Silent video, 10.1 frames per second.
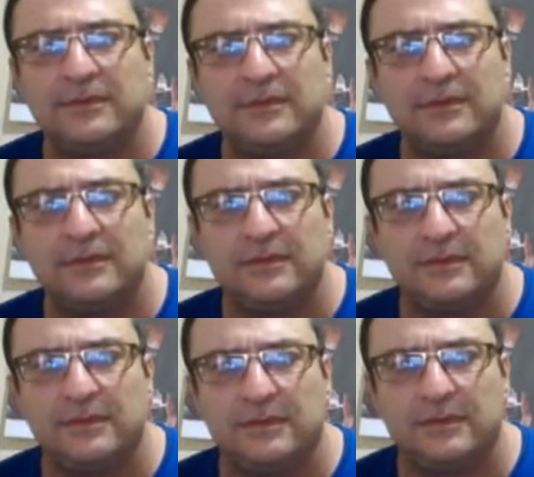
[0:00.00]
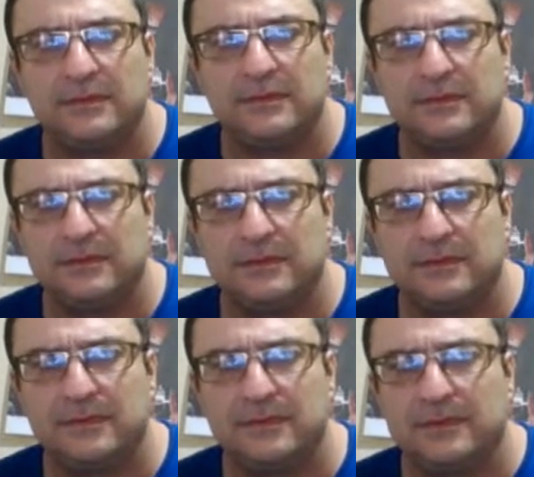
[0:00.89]

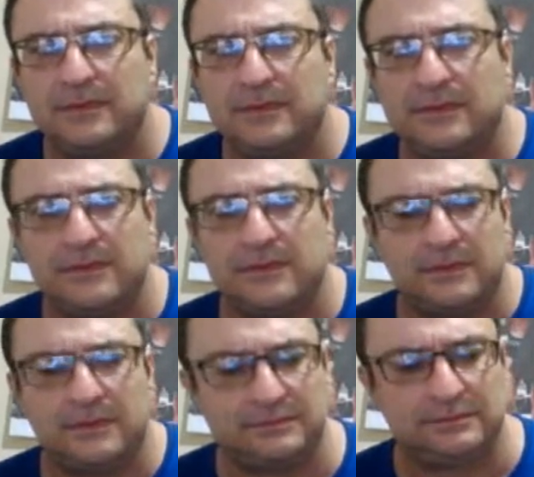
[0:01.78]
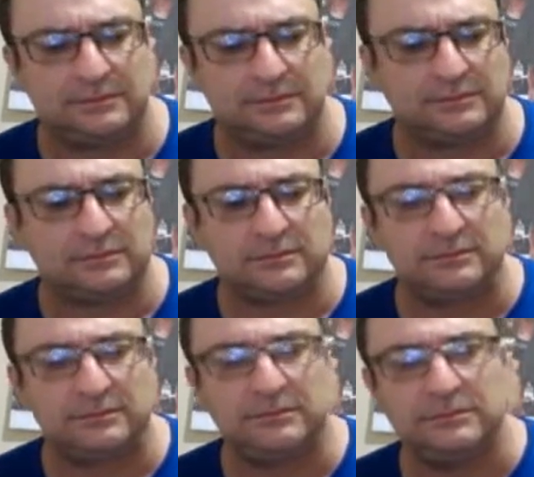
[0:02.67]

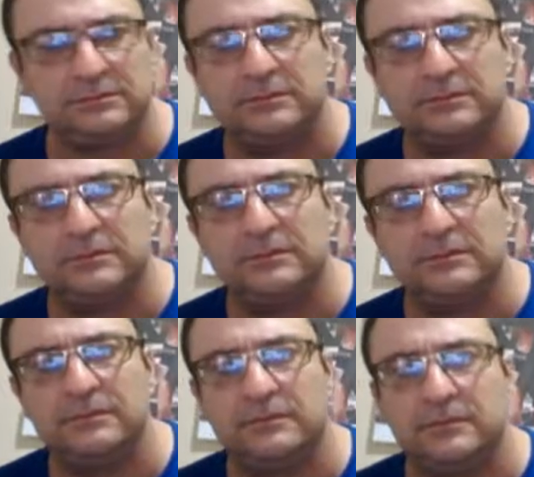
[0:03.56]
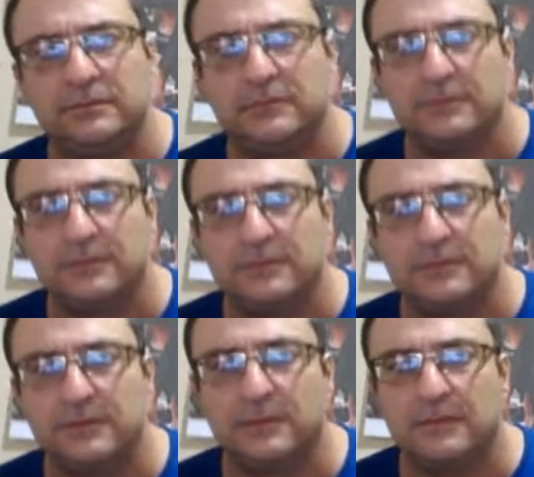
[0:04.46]

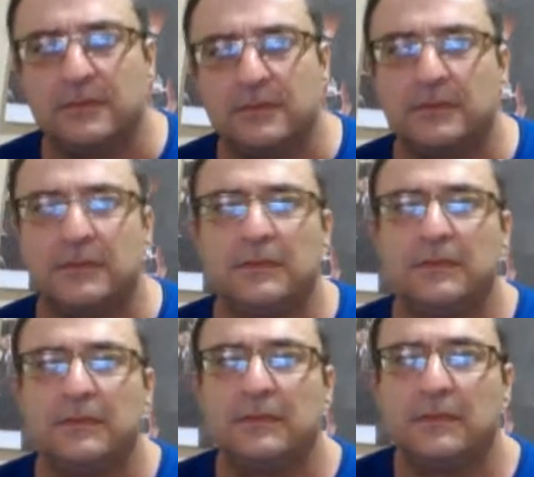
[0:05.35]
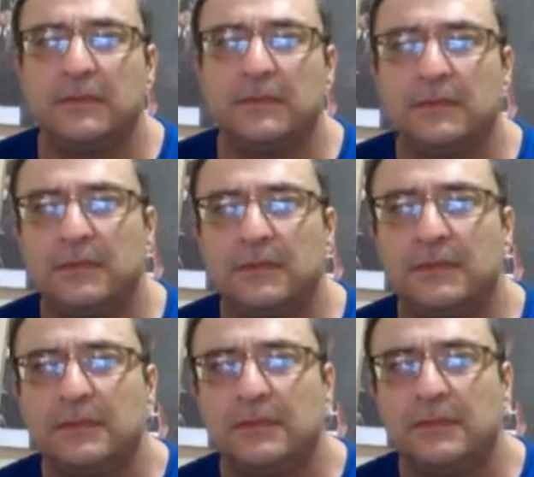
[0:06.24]

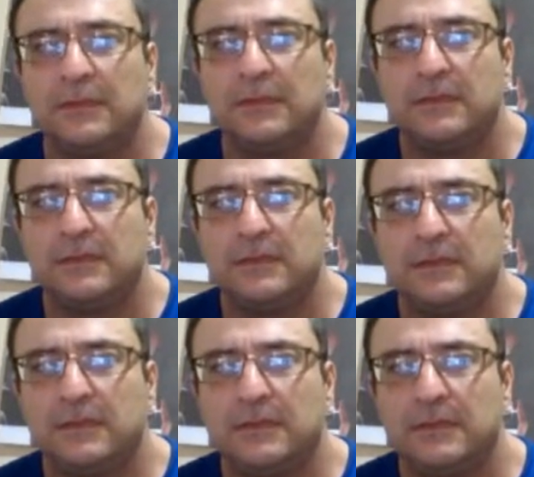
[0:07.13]
No words are spoken by the person on screen.